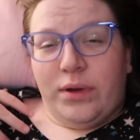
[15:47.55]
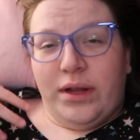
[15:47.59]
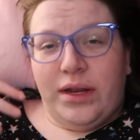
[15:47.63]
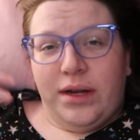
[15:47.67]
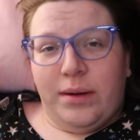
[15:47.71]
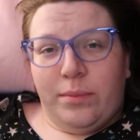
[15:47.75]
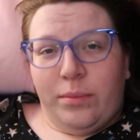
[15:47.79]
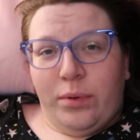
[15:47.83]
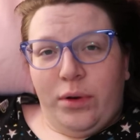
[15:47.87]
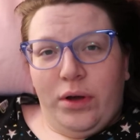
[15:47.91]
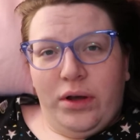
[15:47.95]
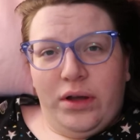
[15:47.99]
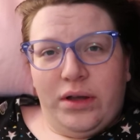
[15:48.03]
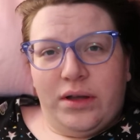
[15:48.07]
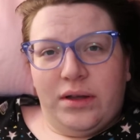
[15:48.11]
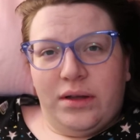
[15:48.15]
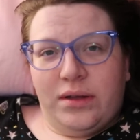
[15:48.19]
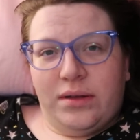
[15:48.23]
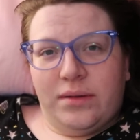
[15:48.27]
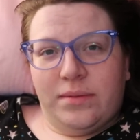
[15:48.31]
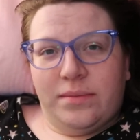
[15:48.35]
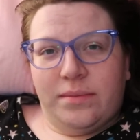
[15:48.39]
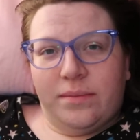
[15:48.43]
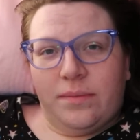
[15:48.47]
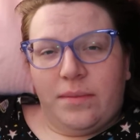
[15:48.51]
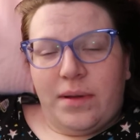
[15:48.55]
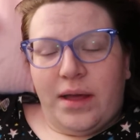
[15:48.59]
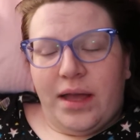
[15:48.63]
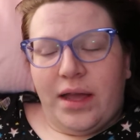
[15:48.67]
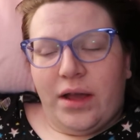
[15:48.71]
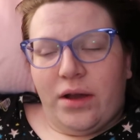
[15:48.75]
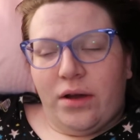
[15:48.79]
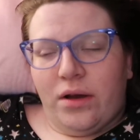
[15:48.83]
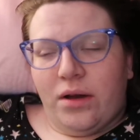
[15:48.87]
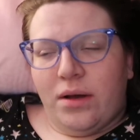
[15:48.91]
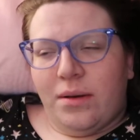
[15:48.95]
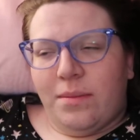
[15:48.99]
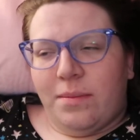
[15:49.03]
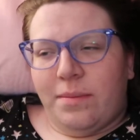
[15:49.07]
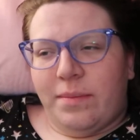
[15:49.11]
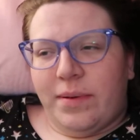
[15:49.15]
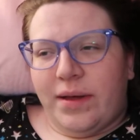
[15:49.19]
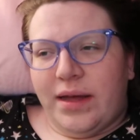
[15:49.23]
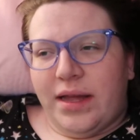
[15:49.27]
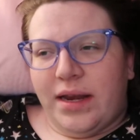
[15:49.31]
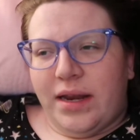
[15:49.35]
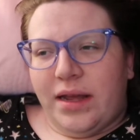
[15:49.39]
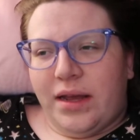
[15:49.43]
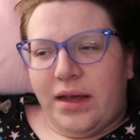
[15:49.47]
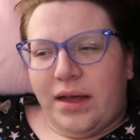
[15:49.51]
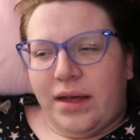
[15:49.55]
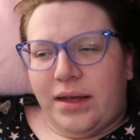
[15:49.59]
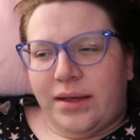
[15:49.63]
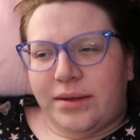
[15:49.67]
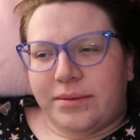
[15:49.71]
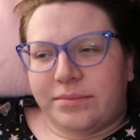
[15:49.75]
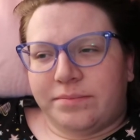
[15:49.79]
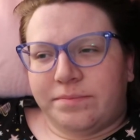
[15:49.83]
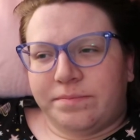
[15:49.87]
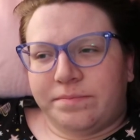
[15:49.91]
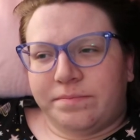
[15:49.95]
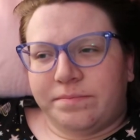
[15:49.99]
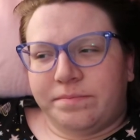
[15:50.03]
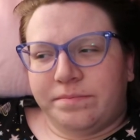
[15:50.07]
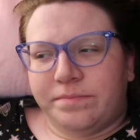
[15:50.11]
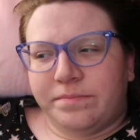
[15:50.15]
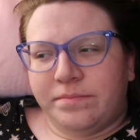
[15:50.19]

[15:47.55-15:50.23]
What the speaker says: read a book by her, but I